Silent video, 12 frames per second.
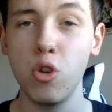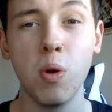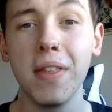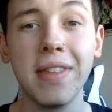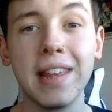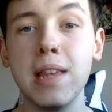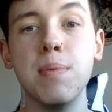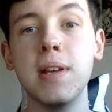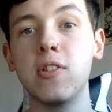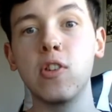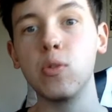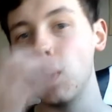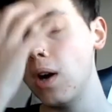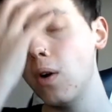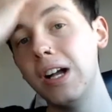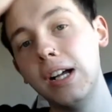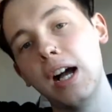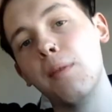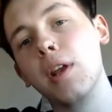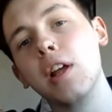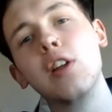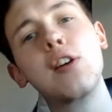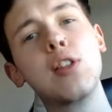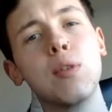I think he beats as well. And when I
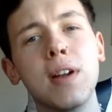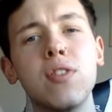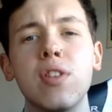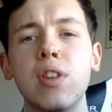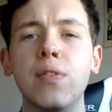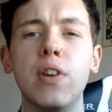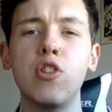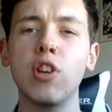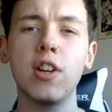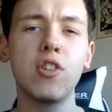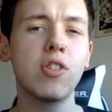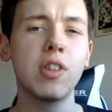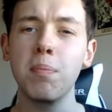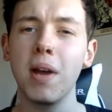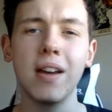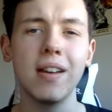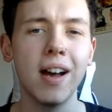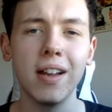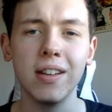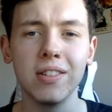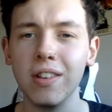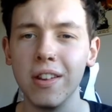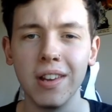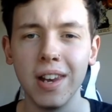look at the rest of the division, I just think Petr Yan is
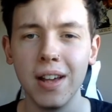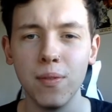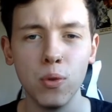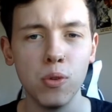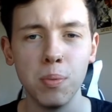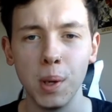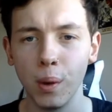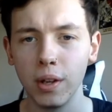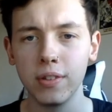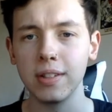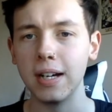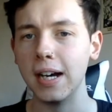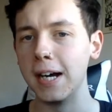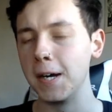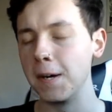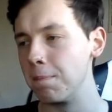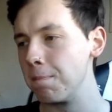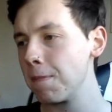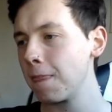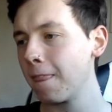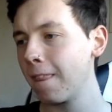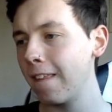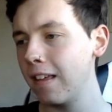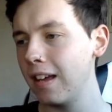another level, to be honest. I
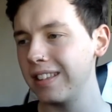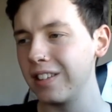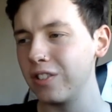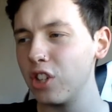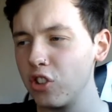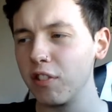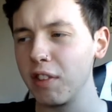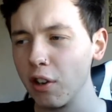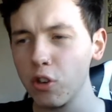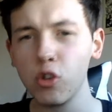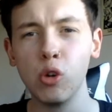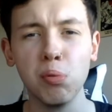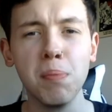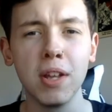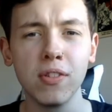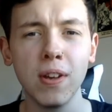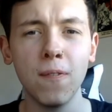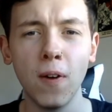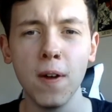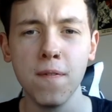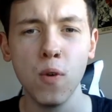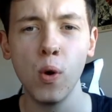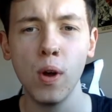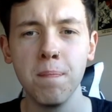think TJ Dillashaw will be a tough fight
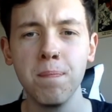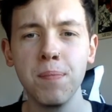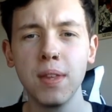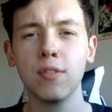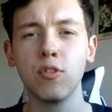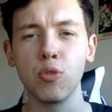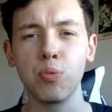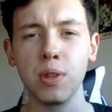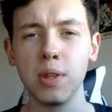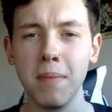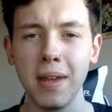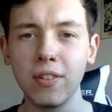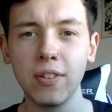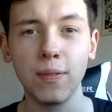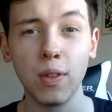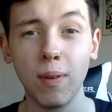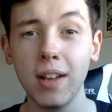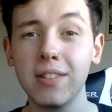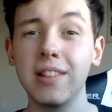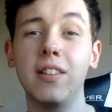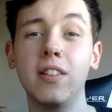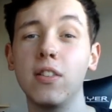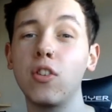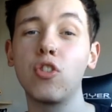for him, just with the mix of the
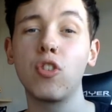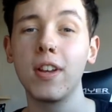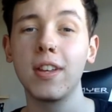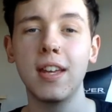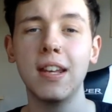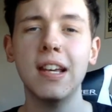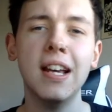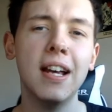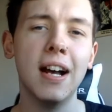wrestling and the striking.